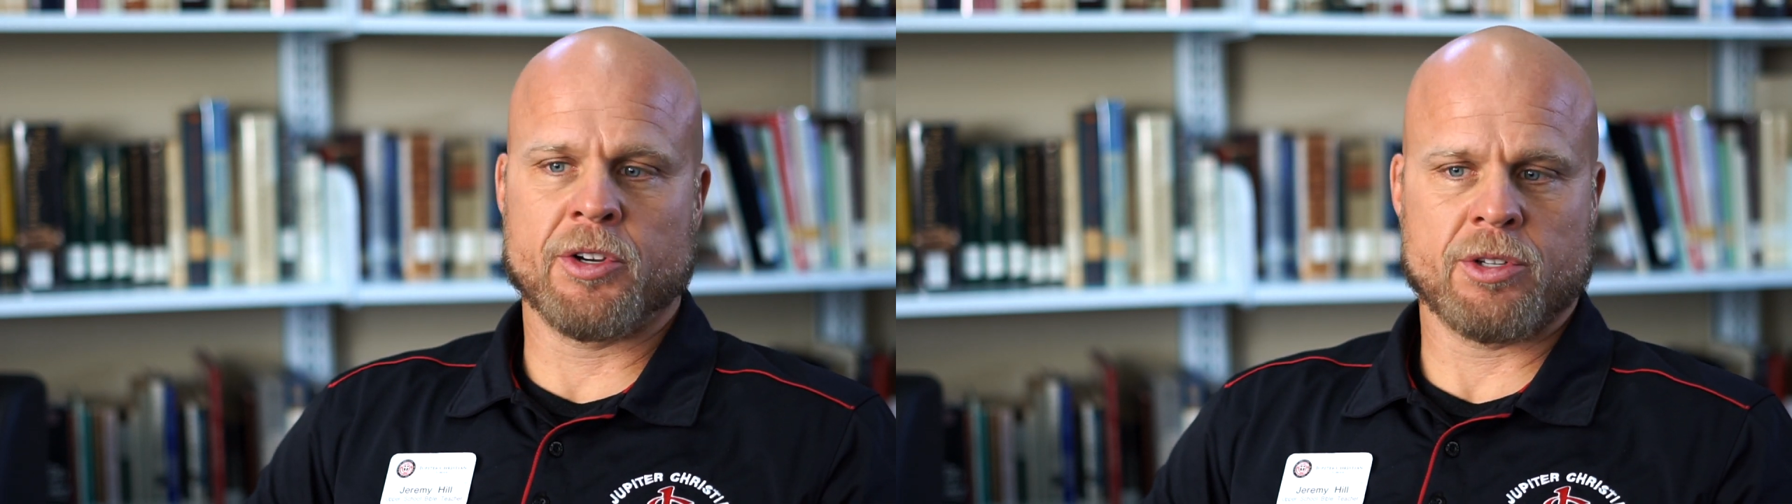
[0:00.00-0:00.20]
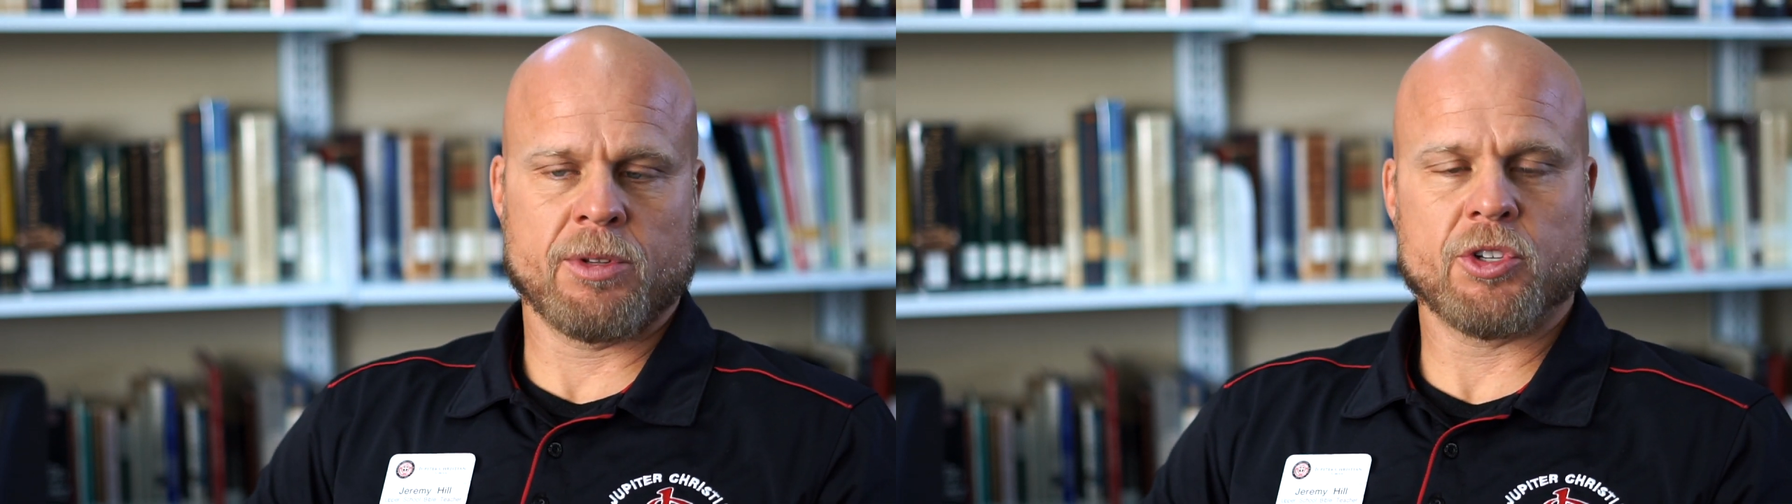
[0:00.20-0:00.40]

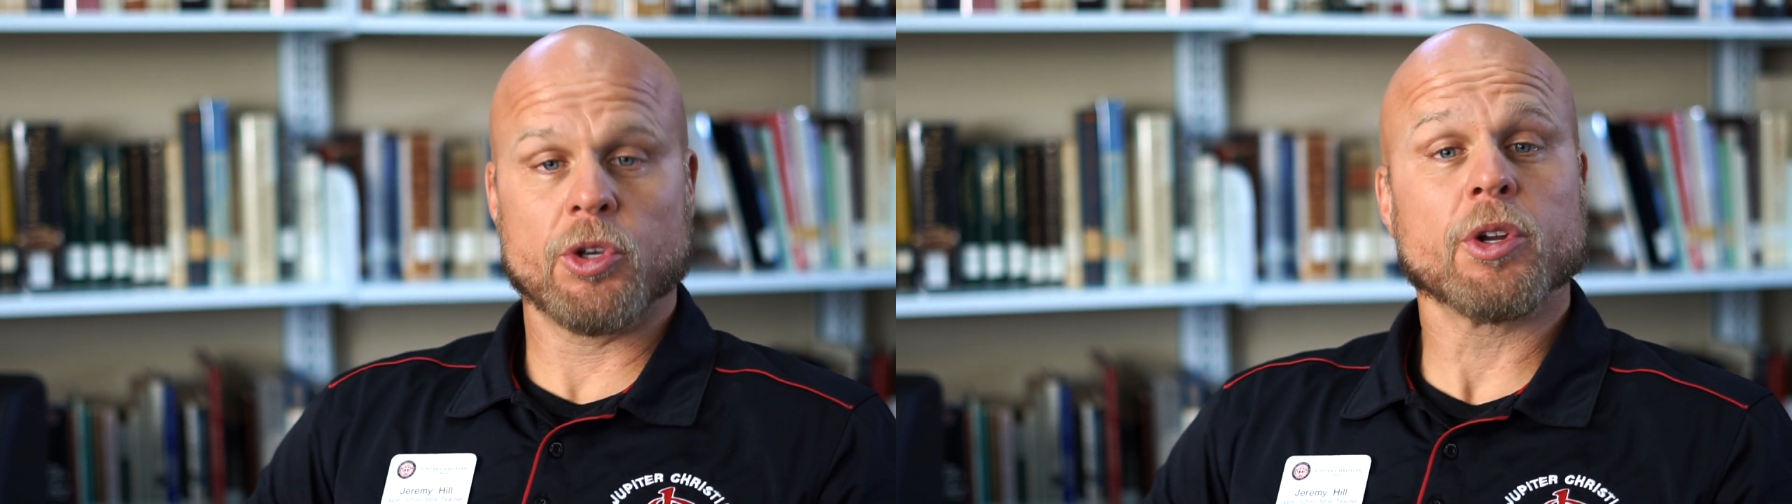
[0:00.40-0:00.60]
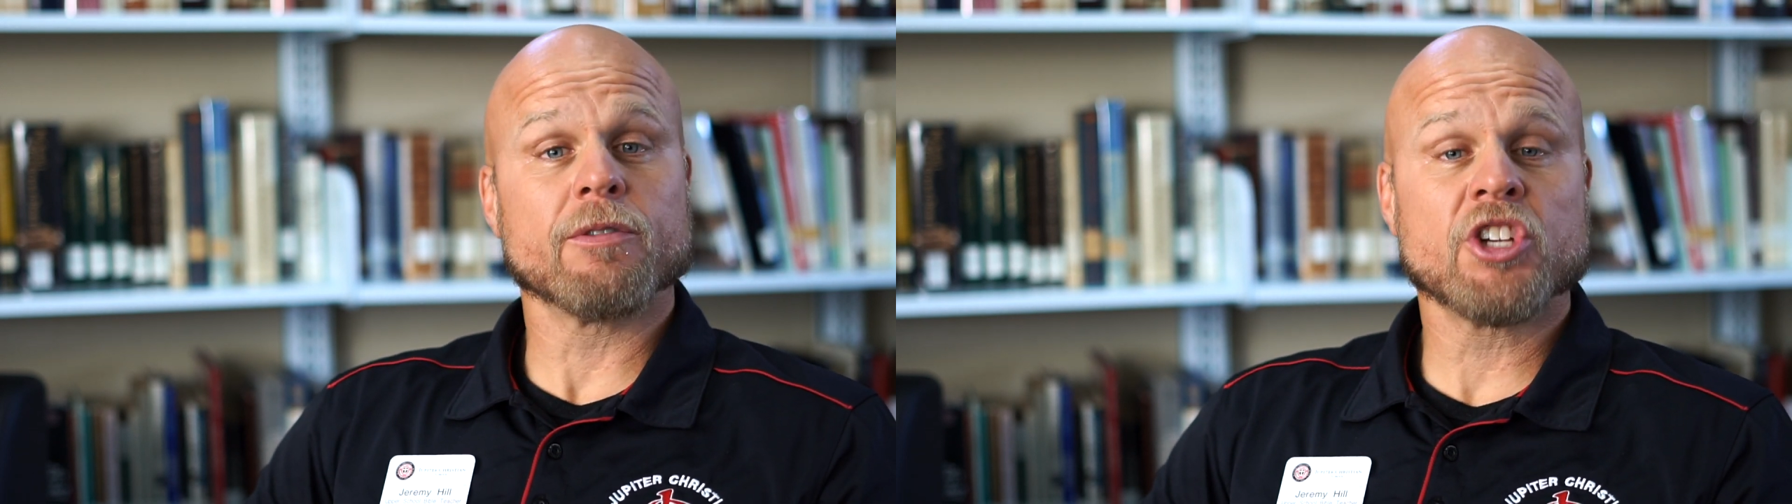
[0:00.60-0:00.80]
here's some things you
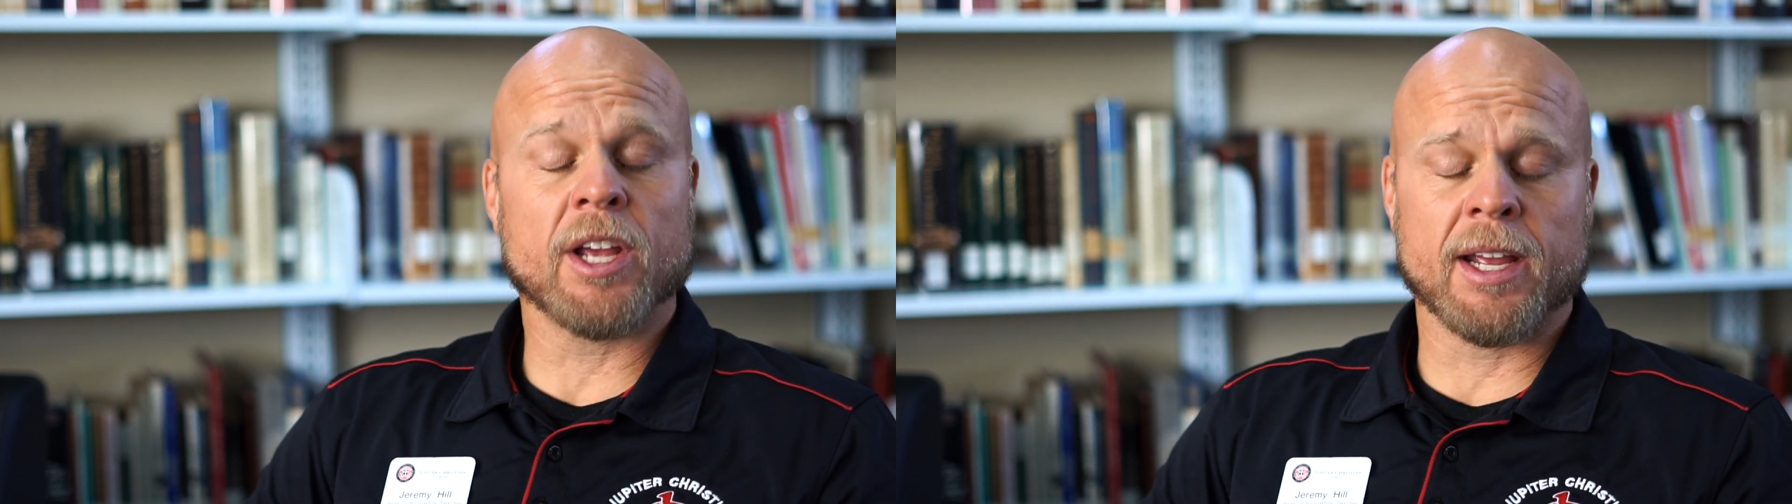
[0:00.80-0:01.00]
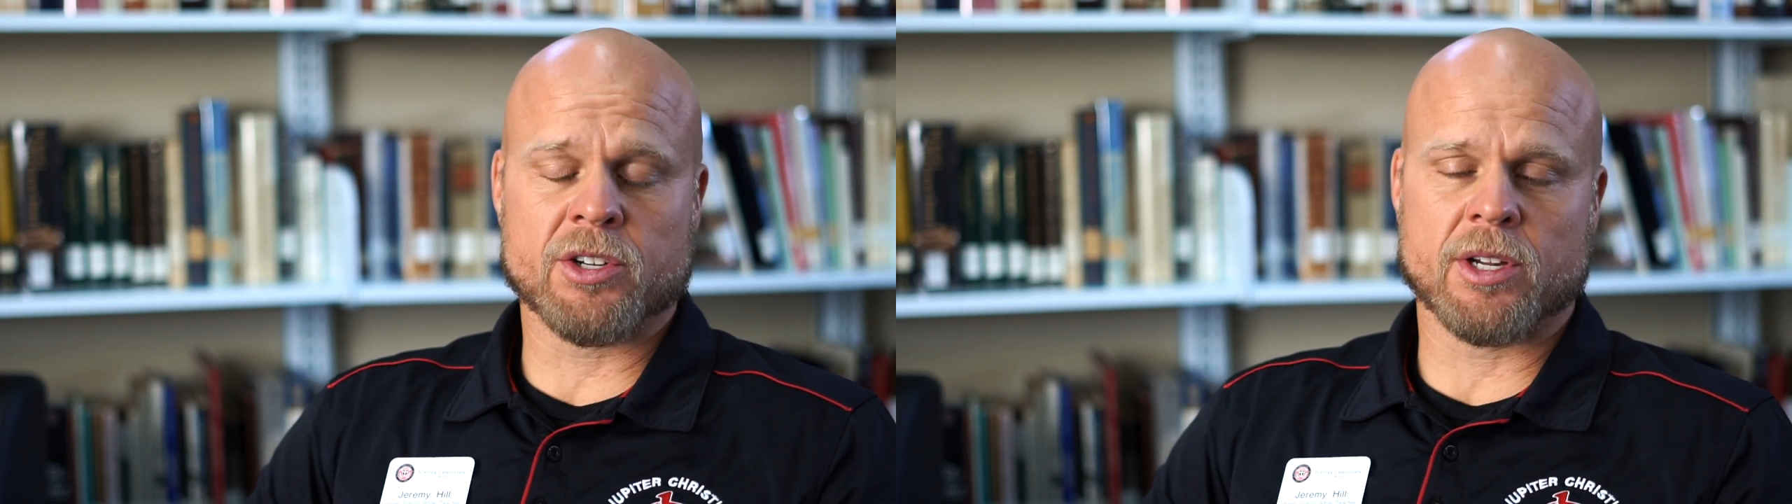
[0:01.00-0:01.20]
could have
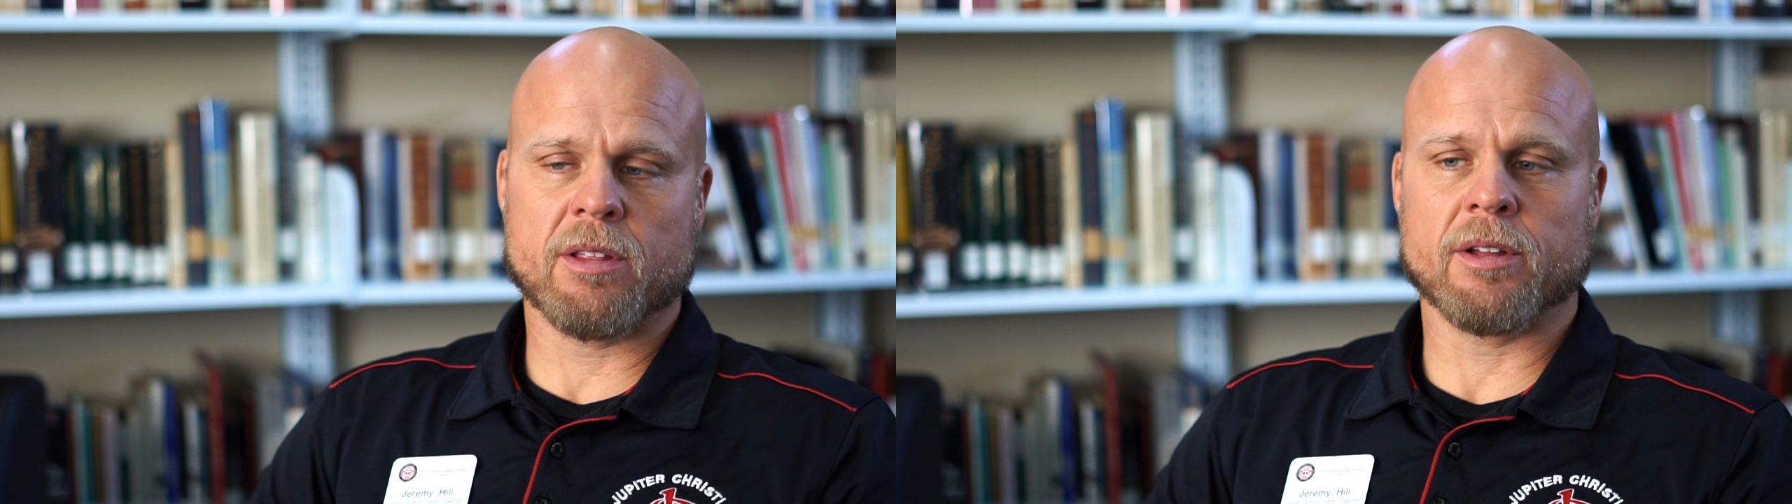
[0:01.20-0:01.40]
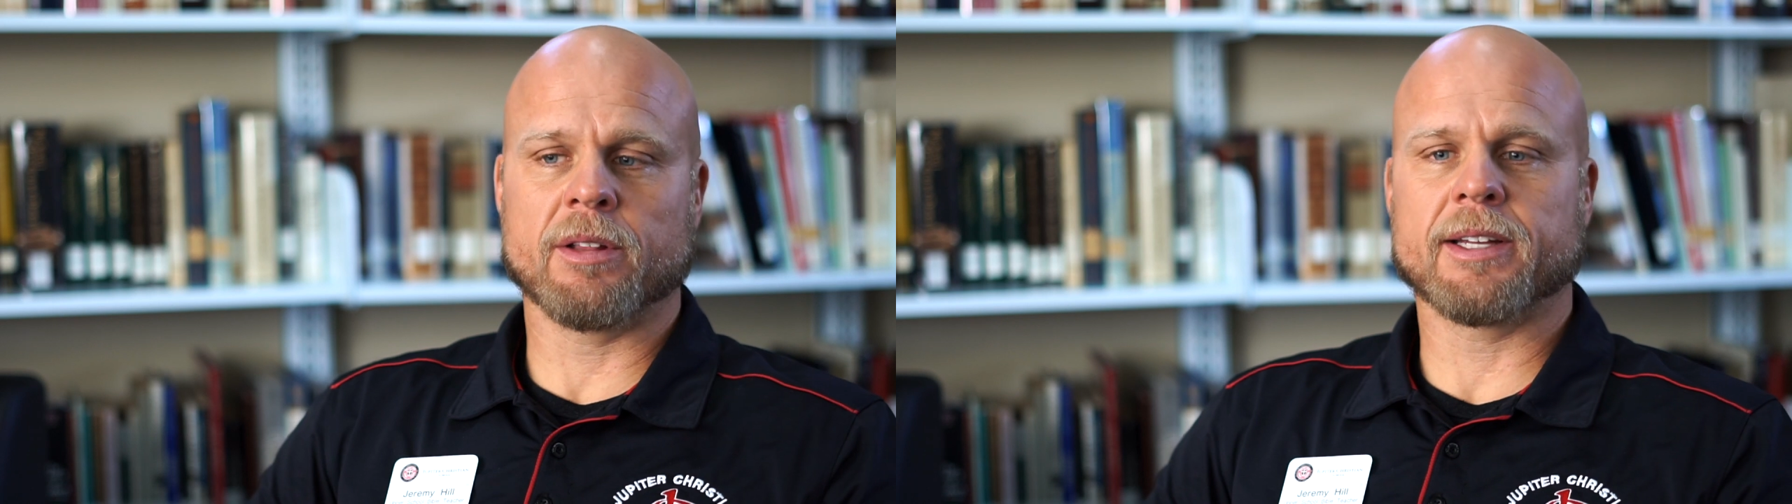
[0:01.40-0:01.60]
changed,
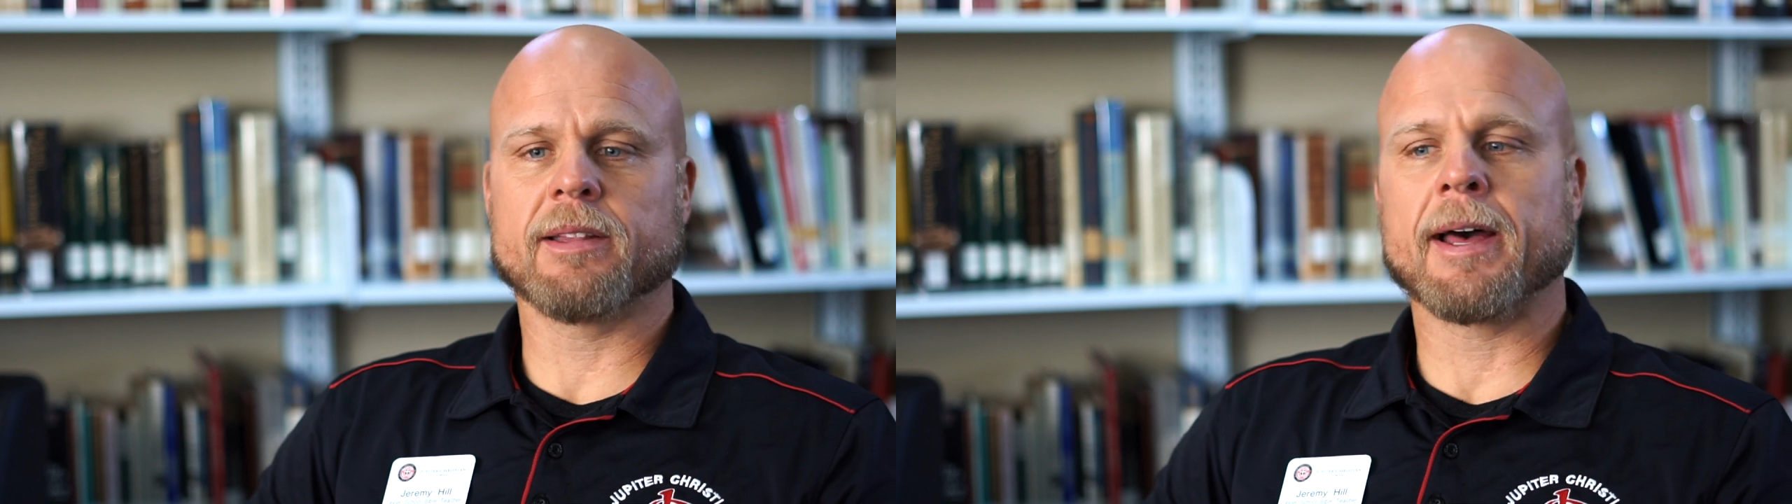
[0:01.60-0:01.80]
anything like